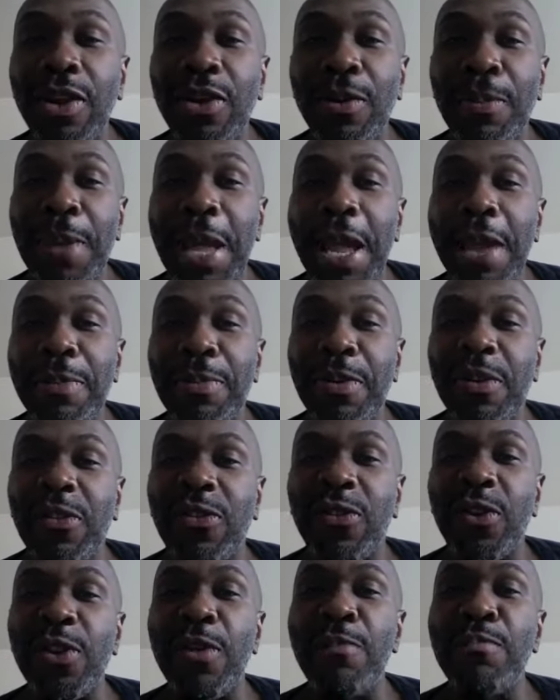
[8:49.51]
your paper
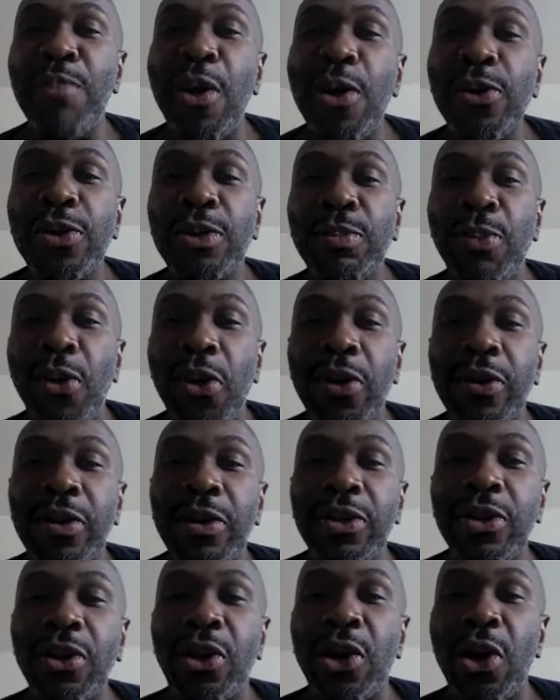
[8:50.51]
for the most part
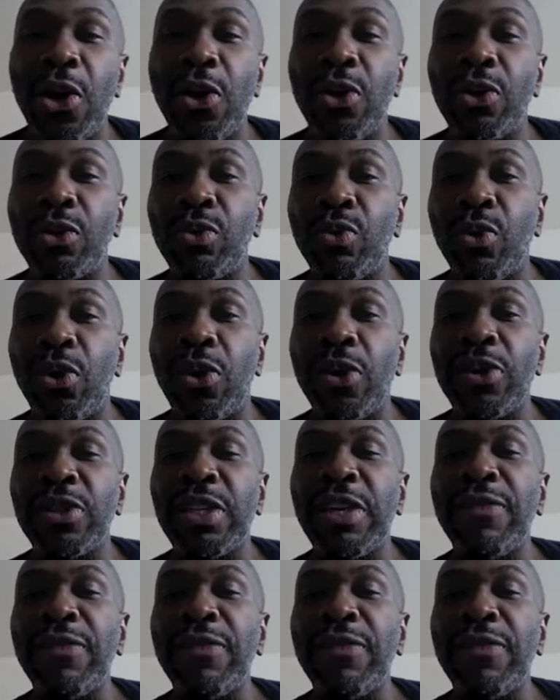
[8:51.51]
in your own words.